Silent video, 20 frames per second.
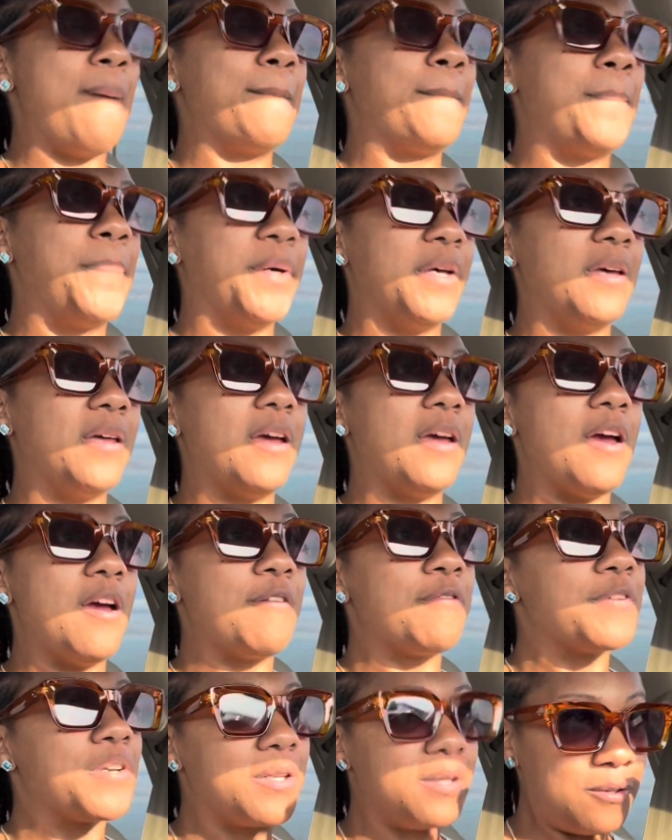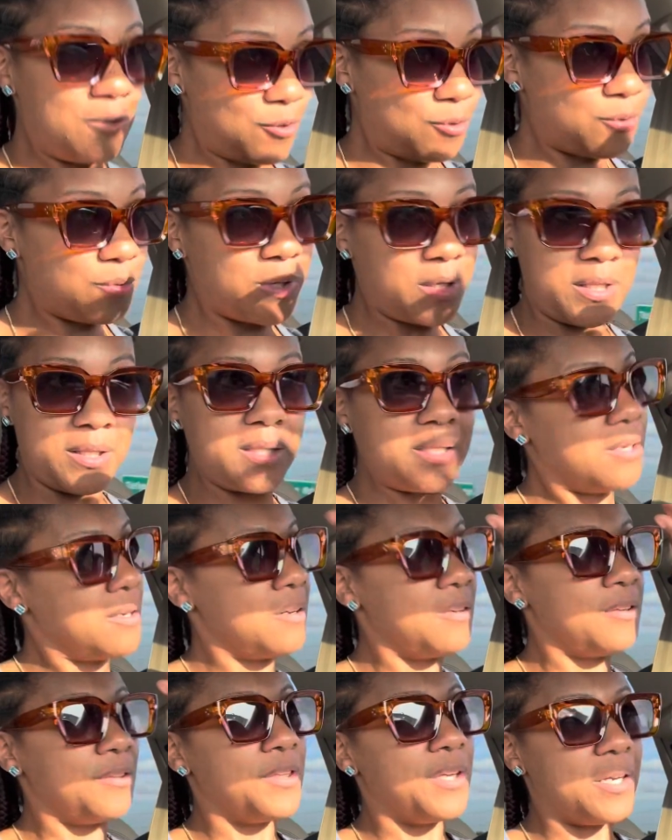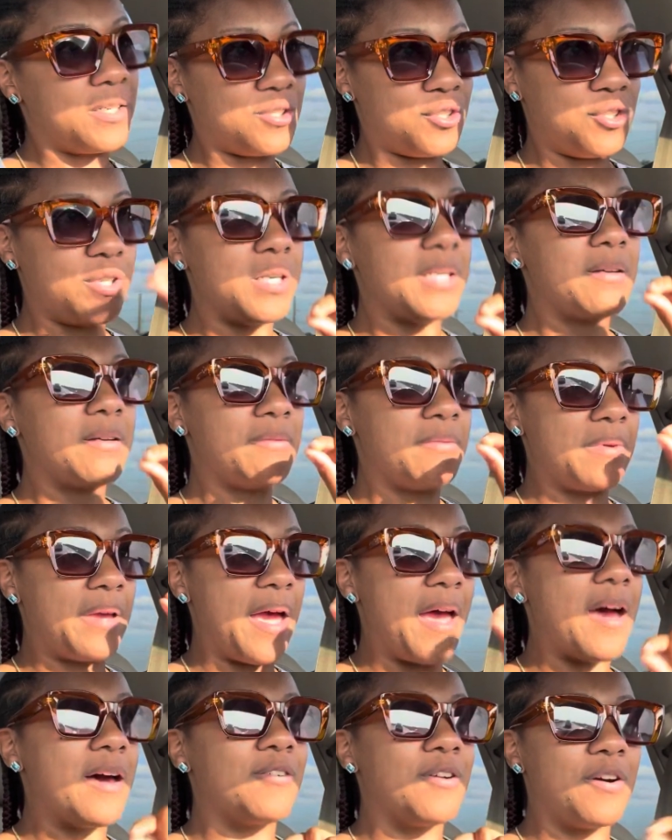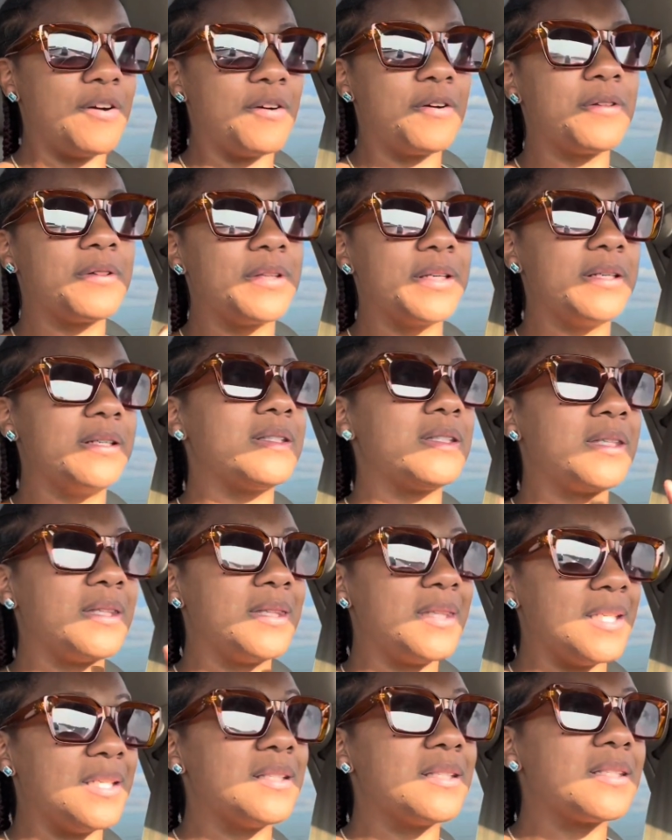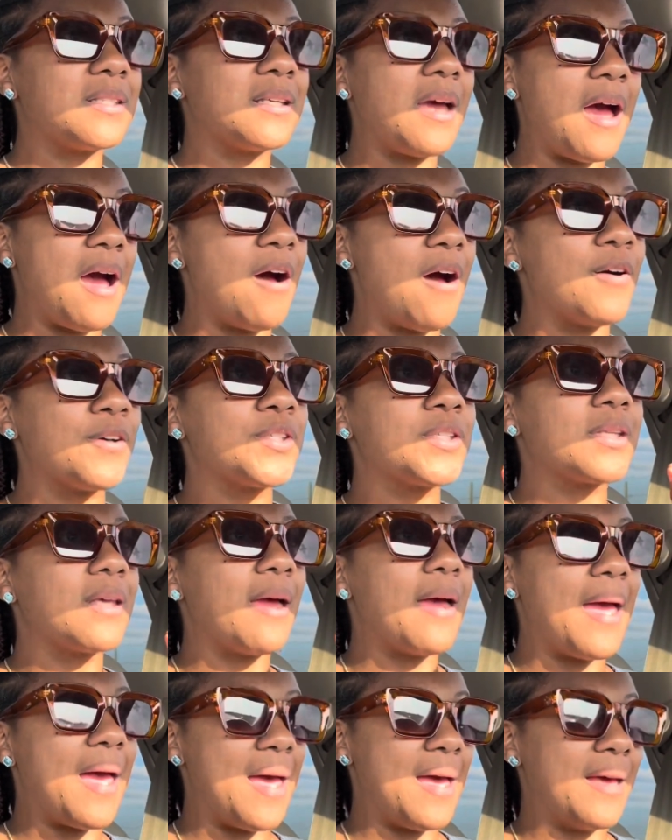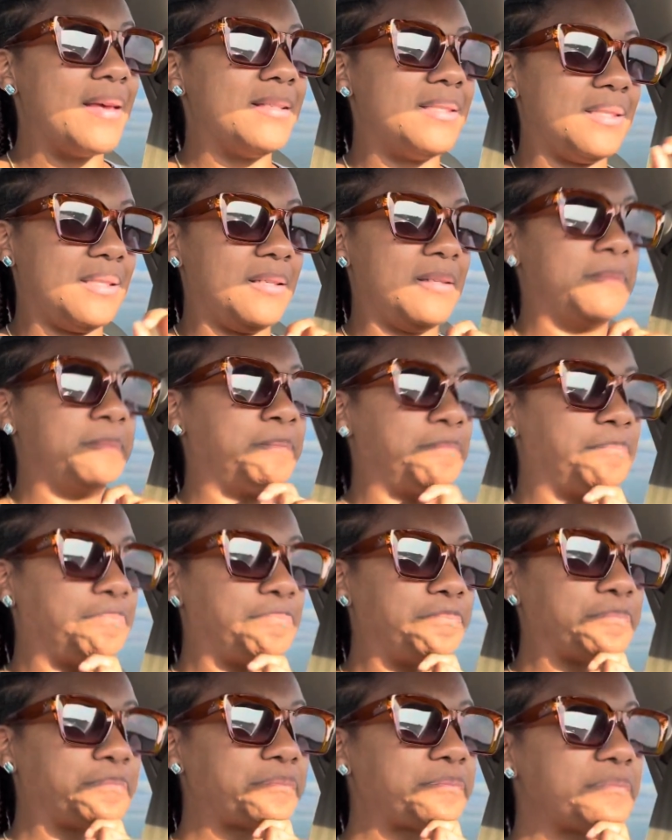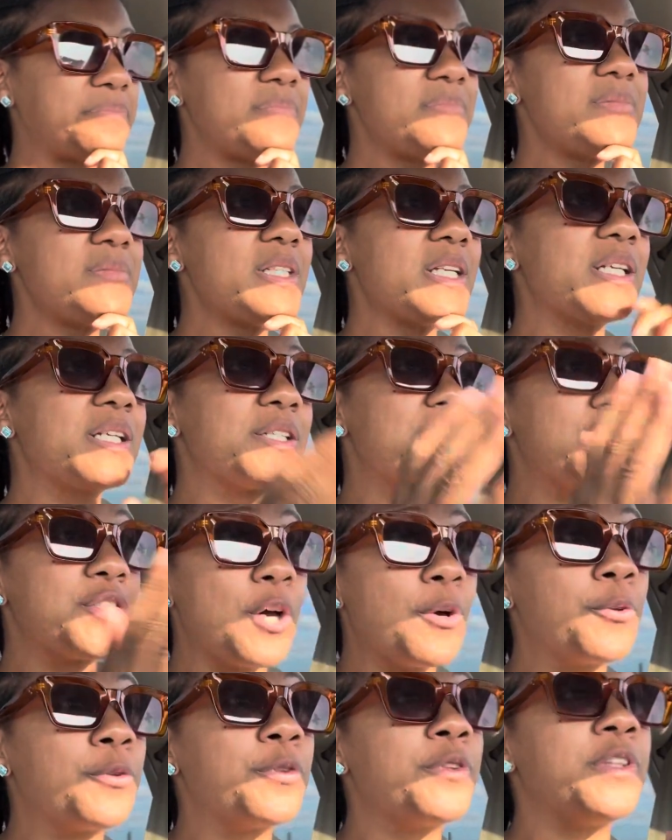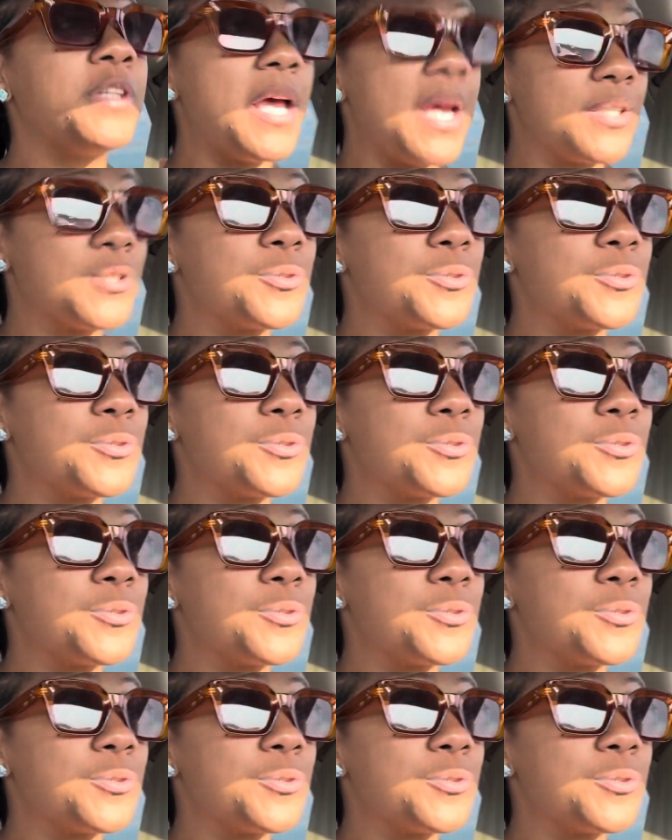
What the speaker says: But every little detail that she had on her list, this house has it. So that's